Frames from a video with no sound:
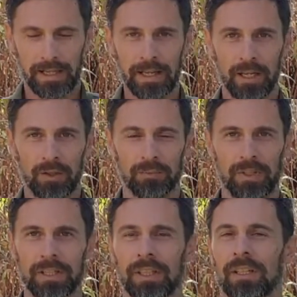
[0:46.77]

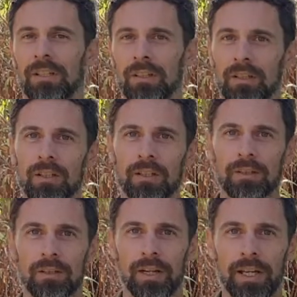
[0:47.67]
And in case you didn't know,
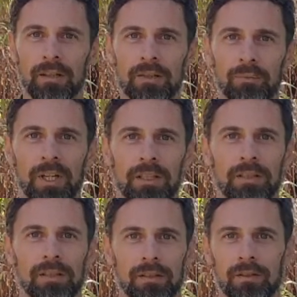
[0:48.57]
your house
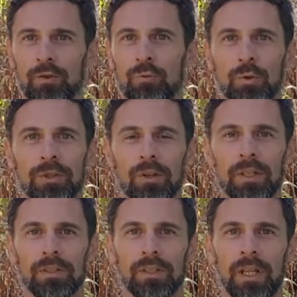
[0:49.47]
plugs, your normal
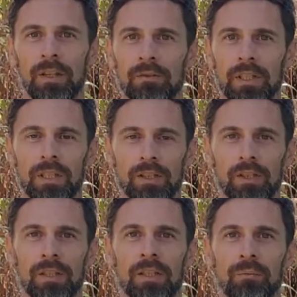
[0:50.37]
sockets that you have in your
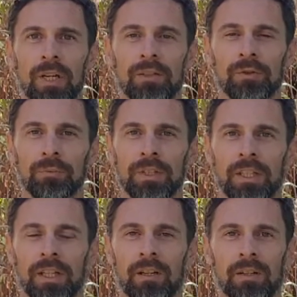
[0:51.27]
kitchen and your bathroom and
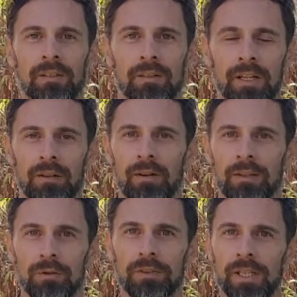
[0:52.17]
your garage, they
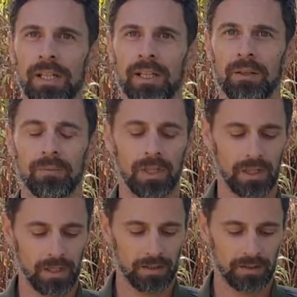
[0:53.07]
run off 10 amp.
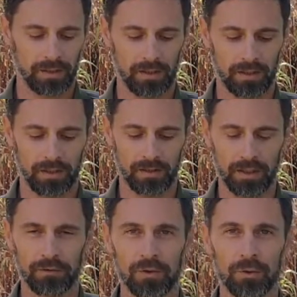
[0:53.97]
So
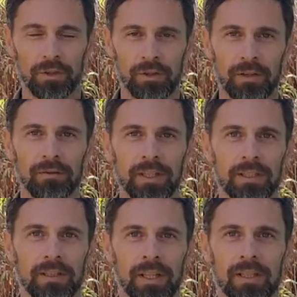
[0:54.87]
if you're
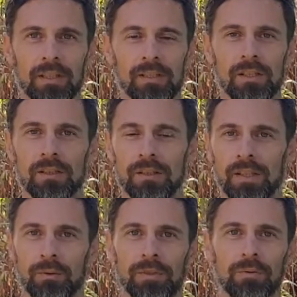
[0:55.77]
traveling and you
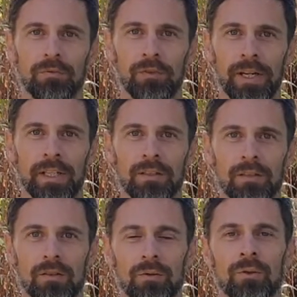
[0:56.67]
stay with some
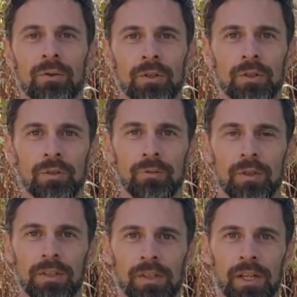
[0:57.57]
friends, or you
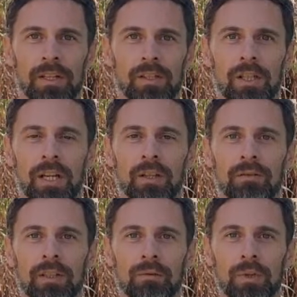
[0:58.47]
want to charge your
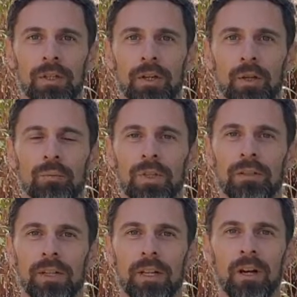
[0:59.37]
caravan or motorhome when
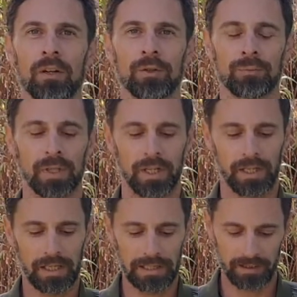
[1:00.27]
you're at home,
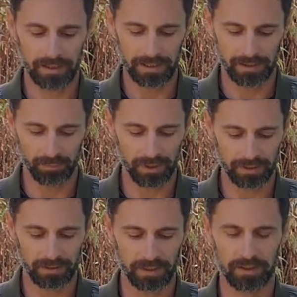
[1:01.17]
and you need to
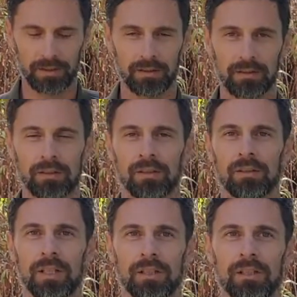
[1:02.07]
plug that in, to
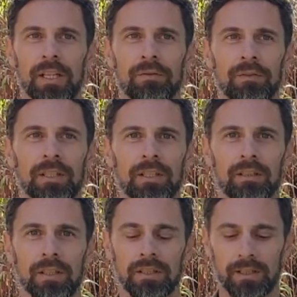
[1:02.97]
do that safely
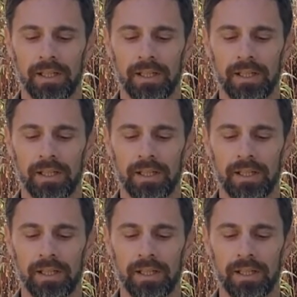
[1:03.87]
you need